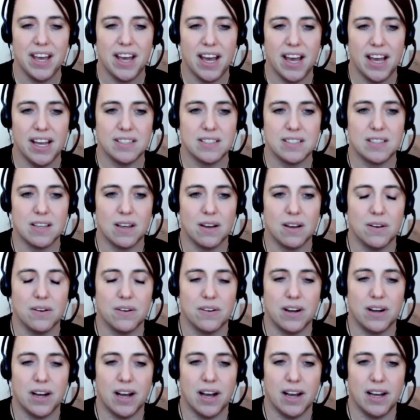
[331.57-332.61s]
And
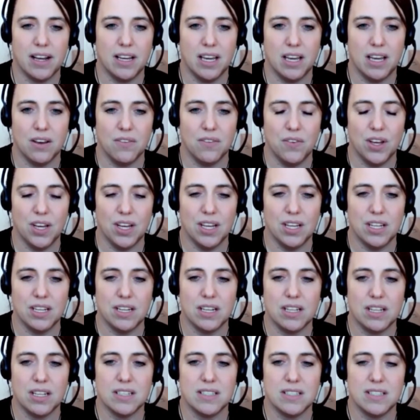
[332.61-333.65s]
so,
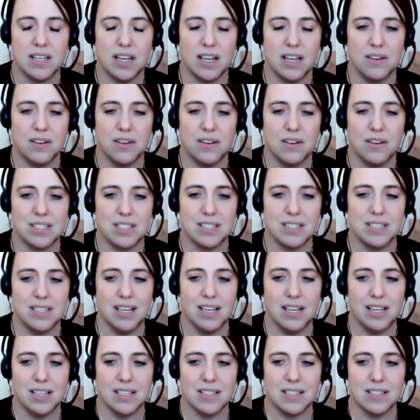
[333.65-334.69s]
given the state of his
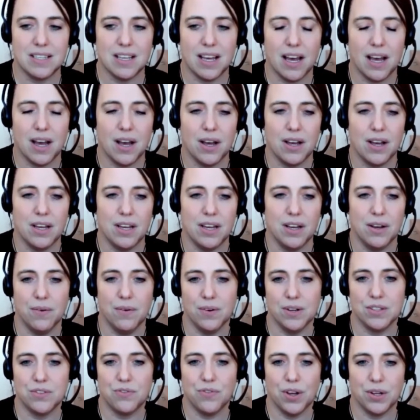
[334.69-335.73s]
disease, it
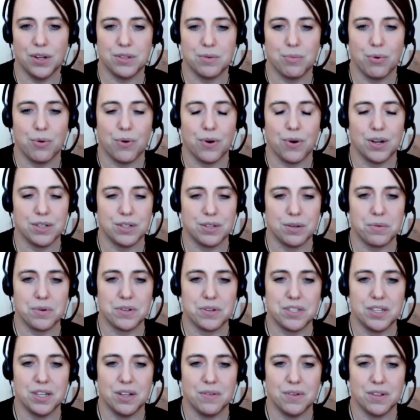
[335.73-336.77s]
was felt important to
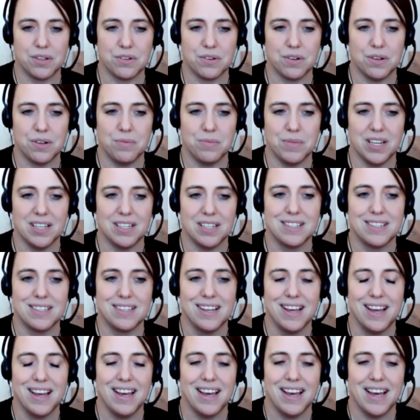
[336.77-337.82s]
proceed with treatment.
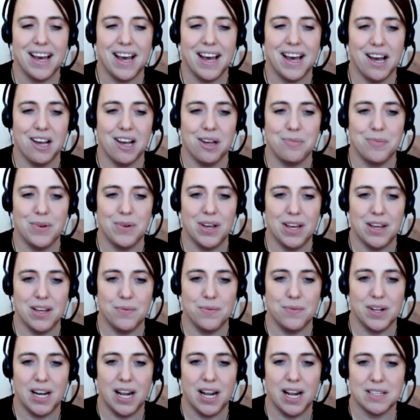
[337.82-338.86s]

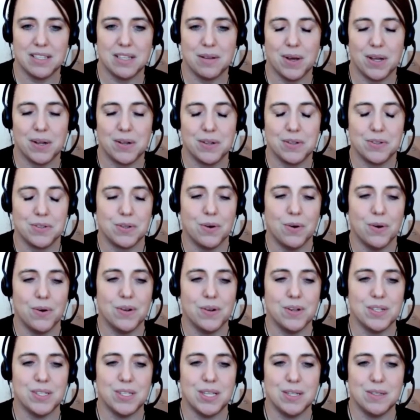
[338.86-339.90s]
And when asked about his
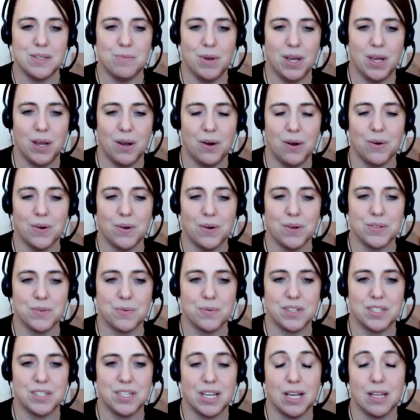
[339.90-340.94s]
goals, his main goals
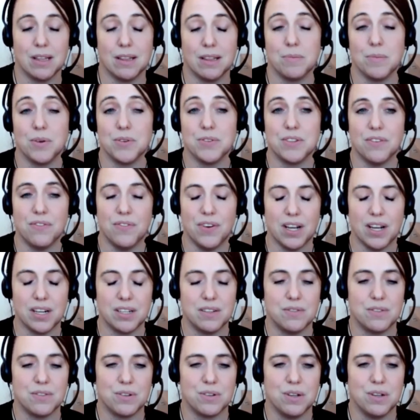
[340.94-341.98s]
were to get the most
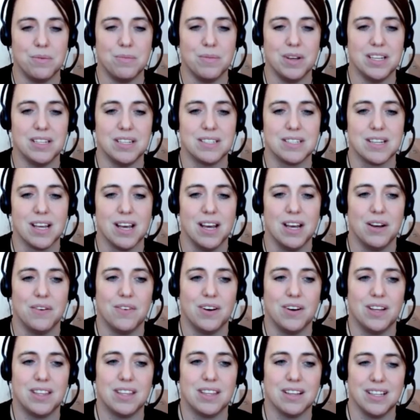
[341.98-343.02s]
effective treatment
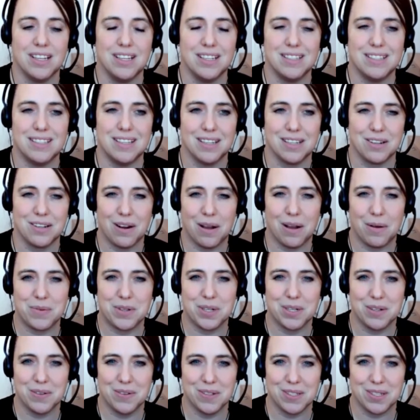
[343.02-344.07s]
with the least
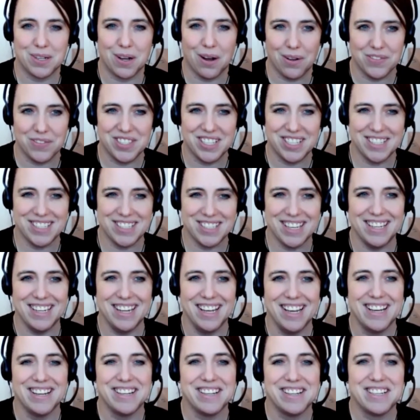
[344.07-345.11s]
interruption to his golf season.
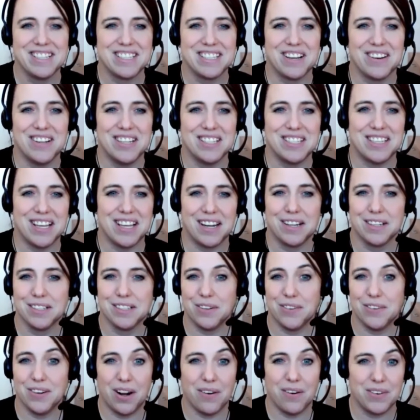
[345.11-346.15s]
So he said he'll
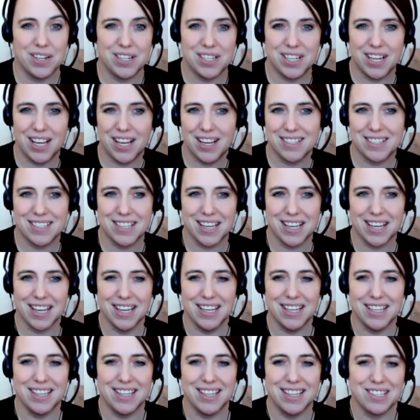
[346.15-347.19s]
do whatever it takes to
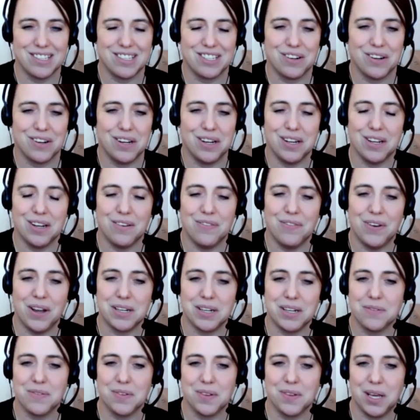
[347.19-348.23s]
get this treated
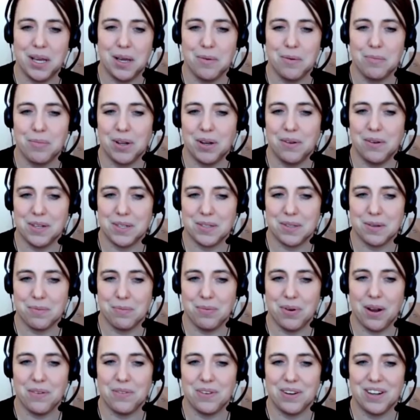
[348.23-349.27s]
effectively, but if he has a
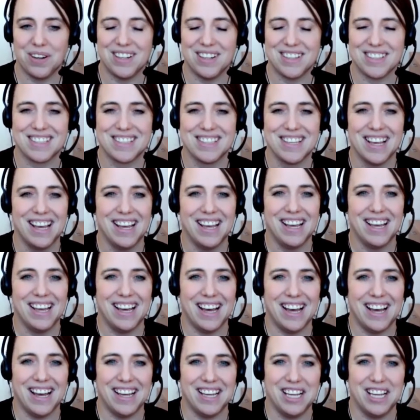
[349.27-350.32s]
preference,
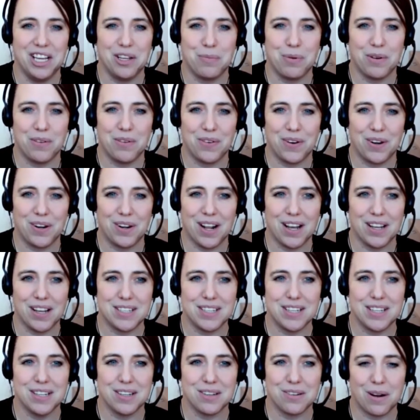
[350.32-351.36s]
he'd prefer not
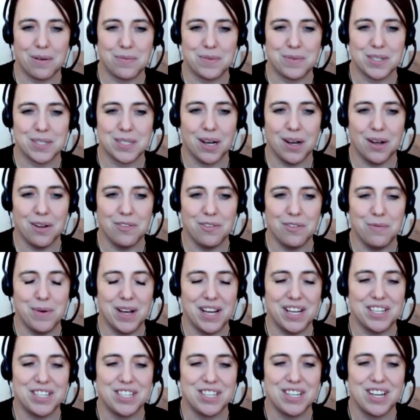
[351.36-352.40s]
to interrupt his golf
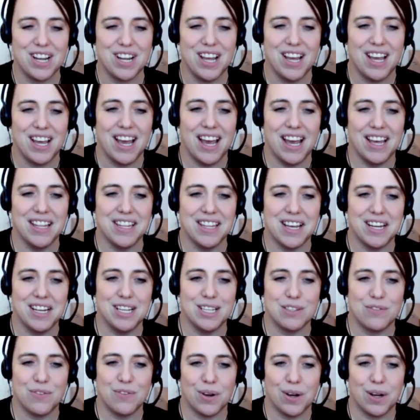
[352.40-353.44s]
much. And then
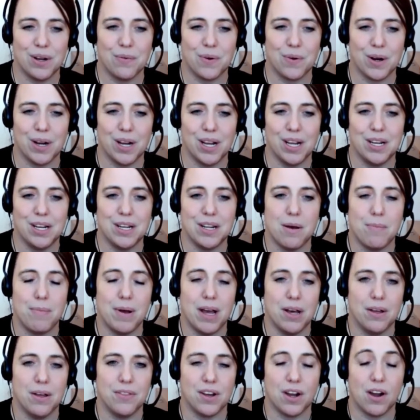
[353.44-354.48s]
he's very worried
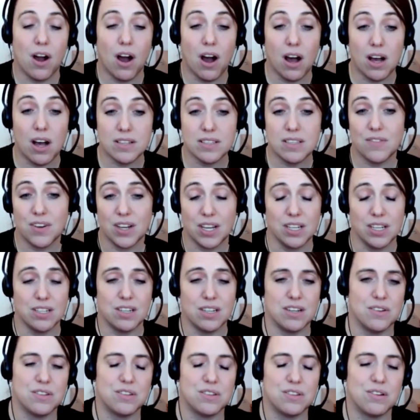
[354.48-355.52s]
about the cost of a
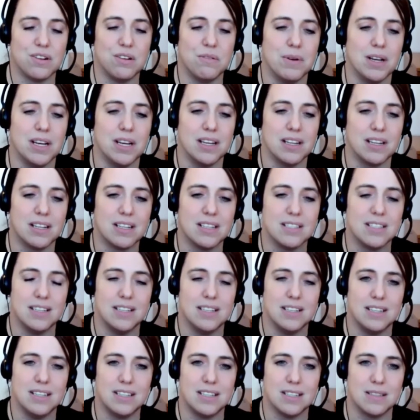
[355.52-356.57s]
continuous treatment because
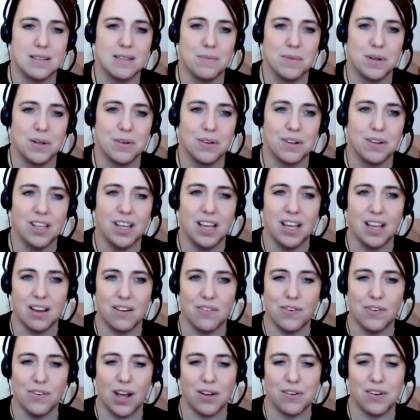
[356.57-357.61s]
he did some Googling
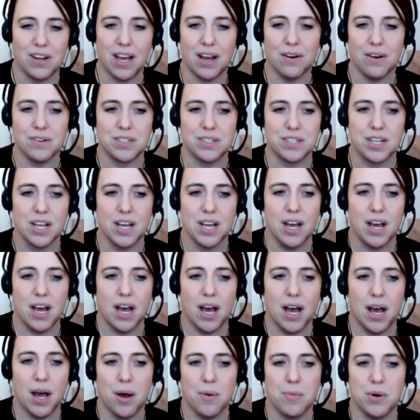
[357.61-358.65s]
and found out
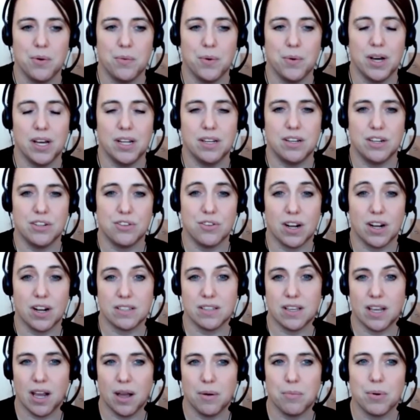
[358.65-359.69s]
what drugs
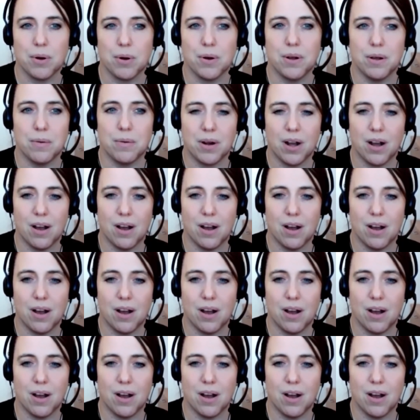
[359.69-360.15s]
like ibrutinib